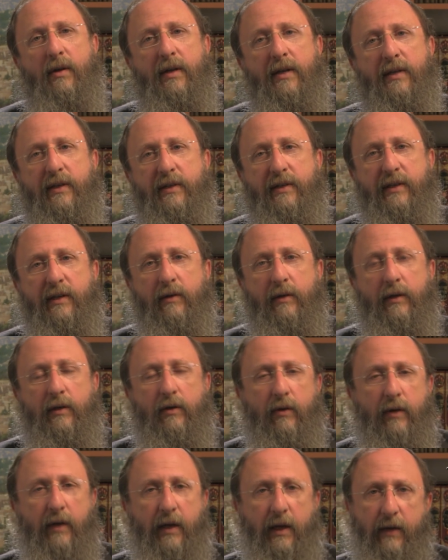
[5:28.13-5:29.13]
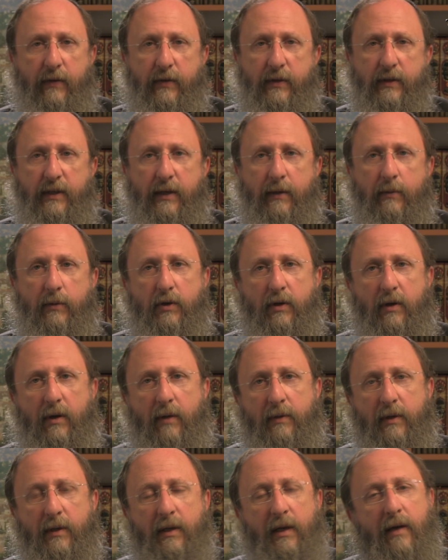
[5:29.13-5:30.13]
necessarily going to have the same
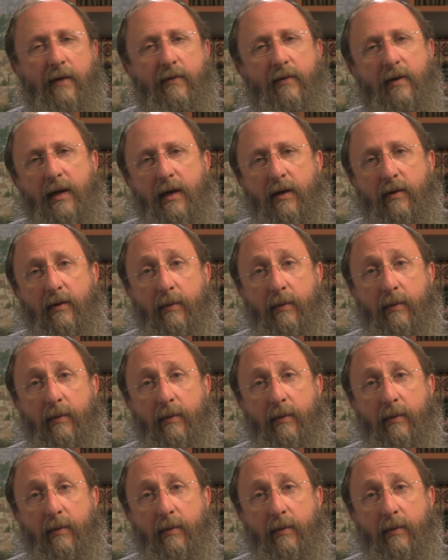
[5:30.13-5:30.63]
jobs that they have now.